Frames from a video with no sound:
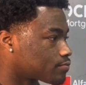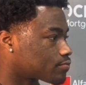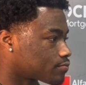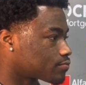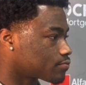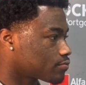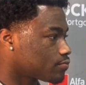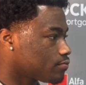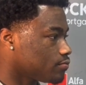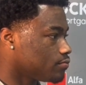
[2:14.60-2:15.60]
How, how
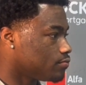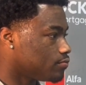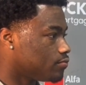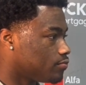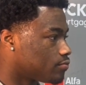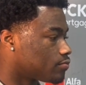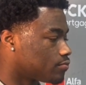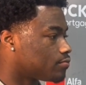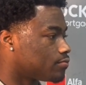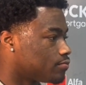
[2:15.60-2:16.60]
pleasing or how
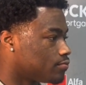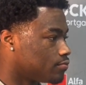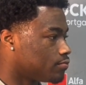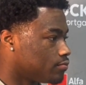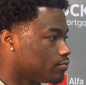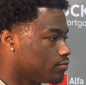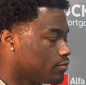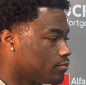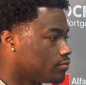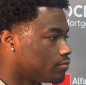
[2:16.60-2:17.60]
satisfying is that for you guys to
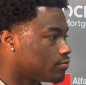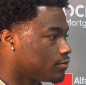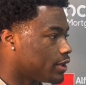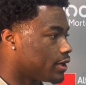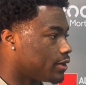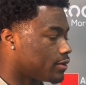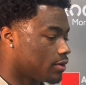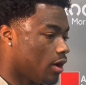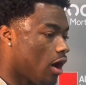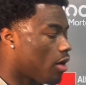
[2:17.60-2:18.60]
get to where you are yeah. right now?